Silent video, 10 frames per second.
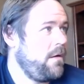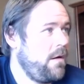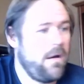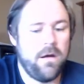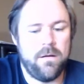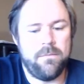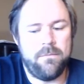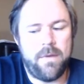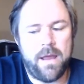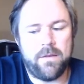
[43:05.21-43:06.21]

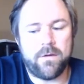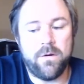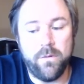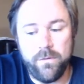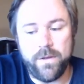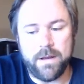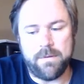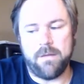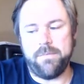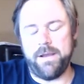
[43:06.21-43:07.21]
Um, and the cool thing
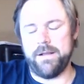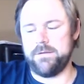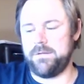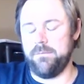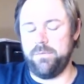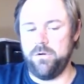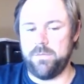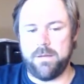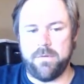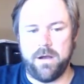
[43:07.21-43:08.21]
about beans that blew
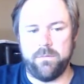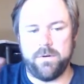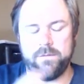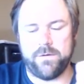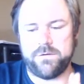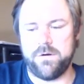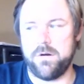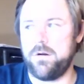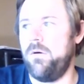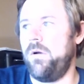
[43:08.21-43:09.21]
my mind when I first
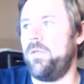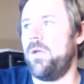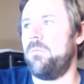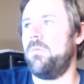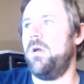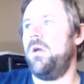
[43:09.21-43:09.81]
started growing them.